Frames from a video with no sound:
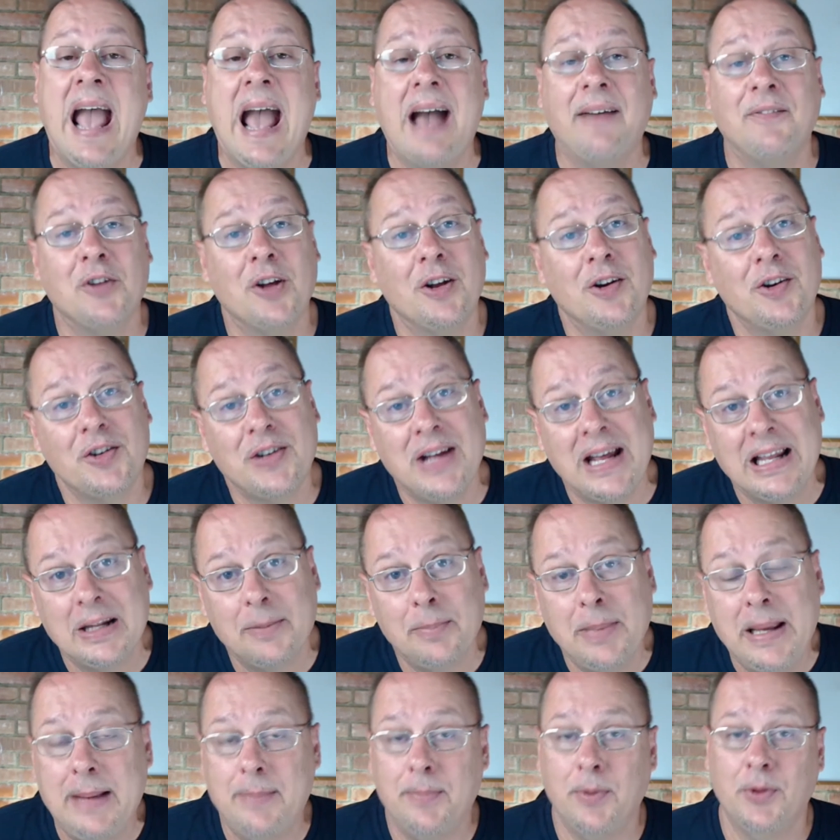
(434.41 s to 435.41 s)
You have to
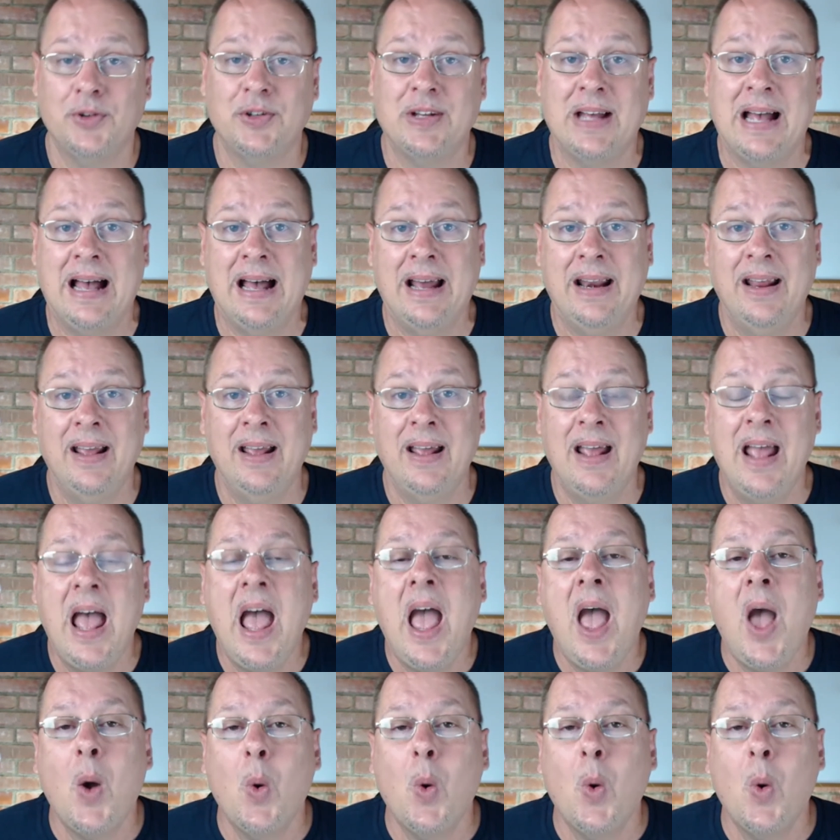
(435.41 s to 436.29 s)
understand the people side.